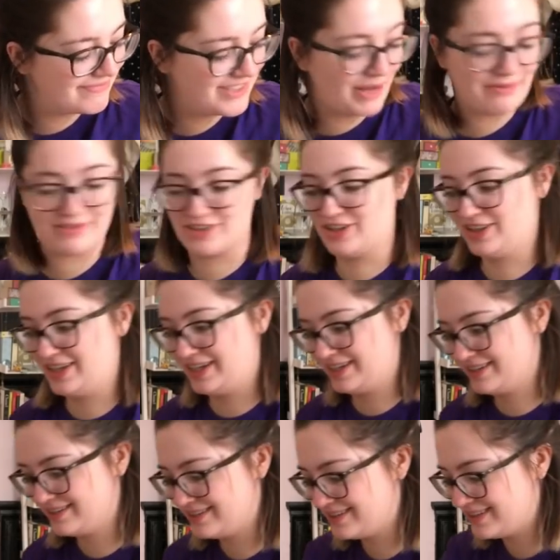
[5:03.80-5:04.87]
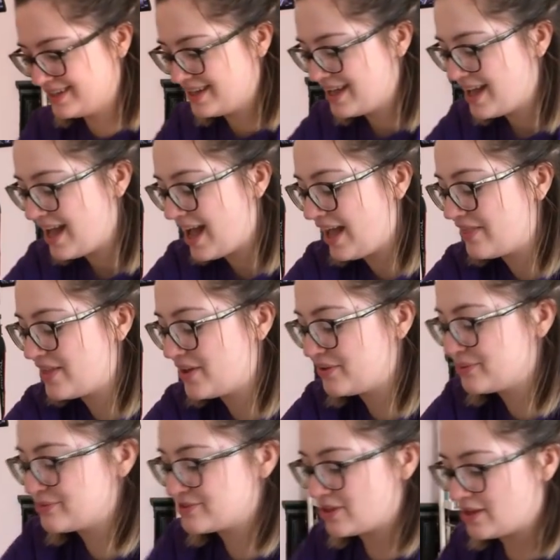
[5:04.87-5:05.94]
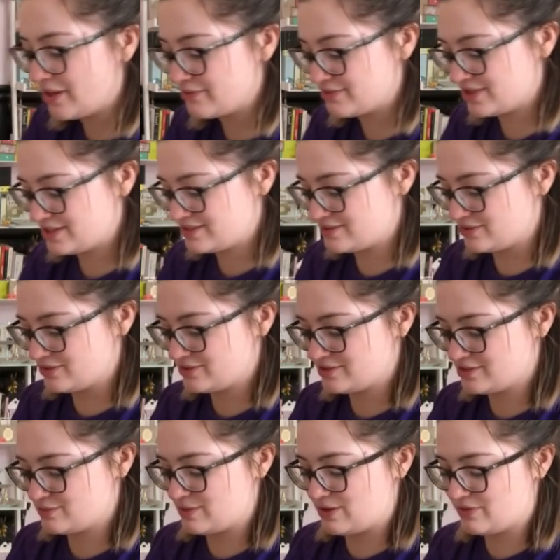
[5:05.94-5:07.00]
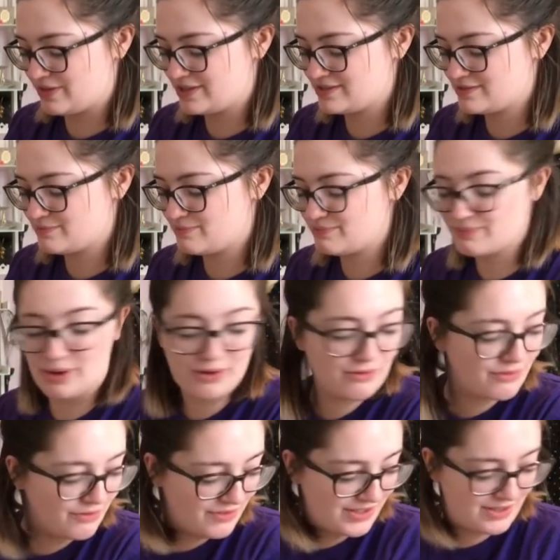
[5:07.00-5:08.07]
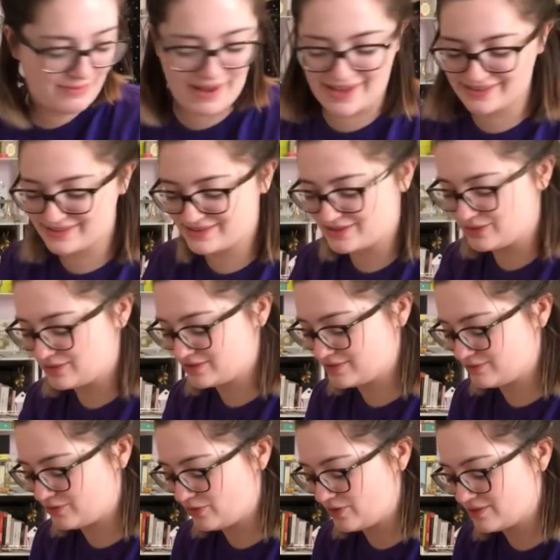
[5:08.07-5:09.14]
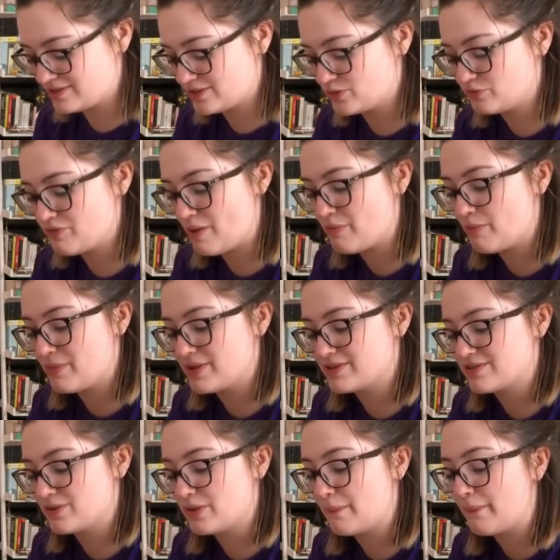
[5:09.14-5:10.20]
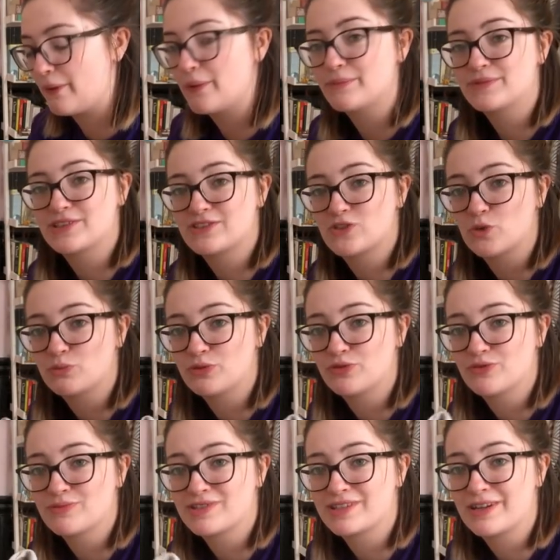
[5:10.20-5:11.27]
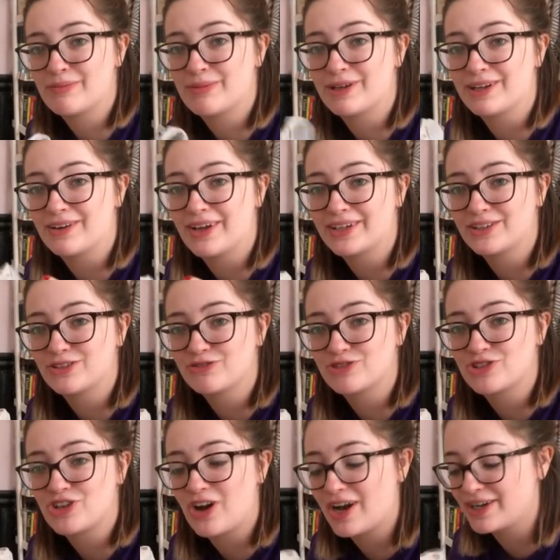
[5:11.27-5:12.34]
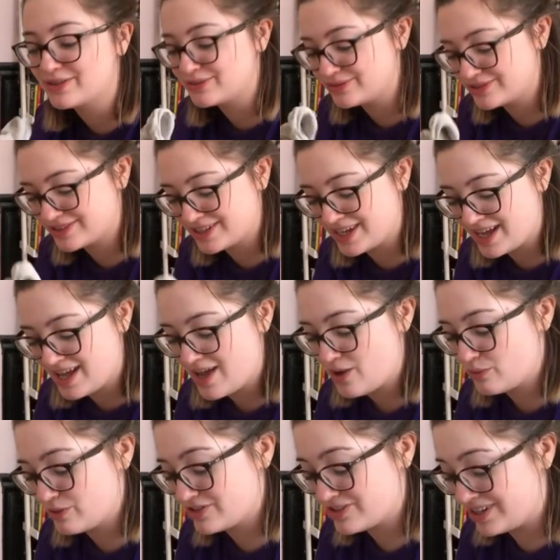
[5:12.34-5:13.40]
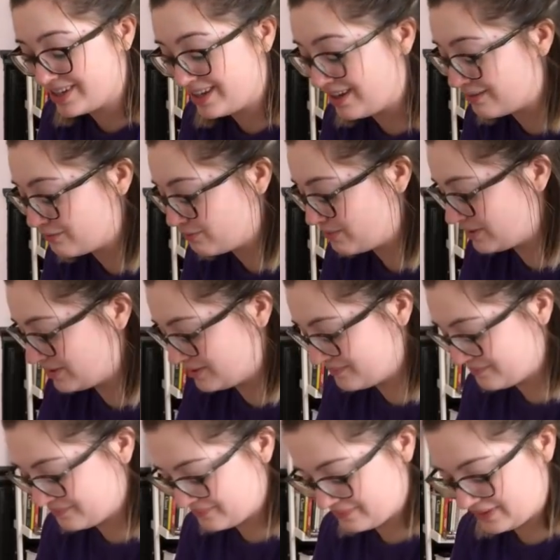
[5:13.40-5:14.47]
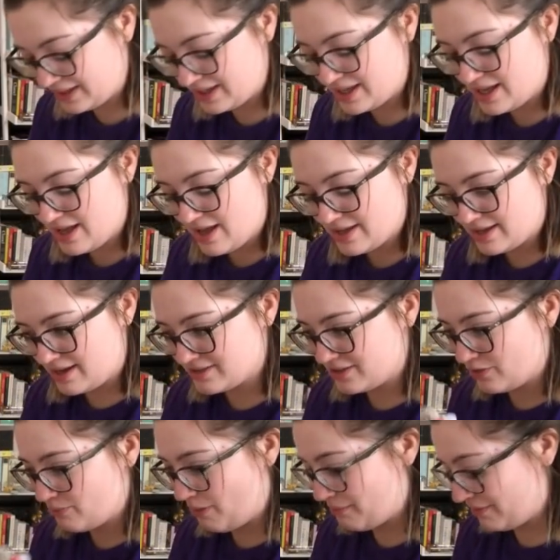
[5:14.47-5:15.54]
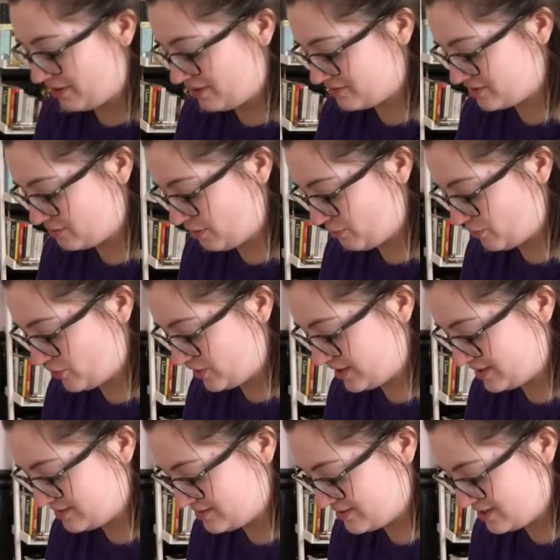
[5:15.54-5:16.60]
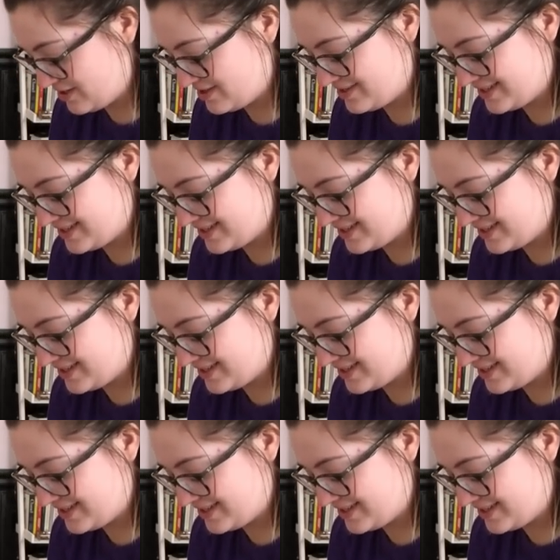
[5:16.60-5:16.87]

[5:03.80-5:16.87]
Definitely. And then I also loved these socks as well. These, both of these pairs of socks have got those little rubber bits on the bottom to stop you from slipping like you're a child, which I love, but I don't remember the last time I wore these.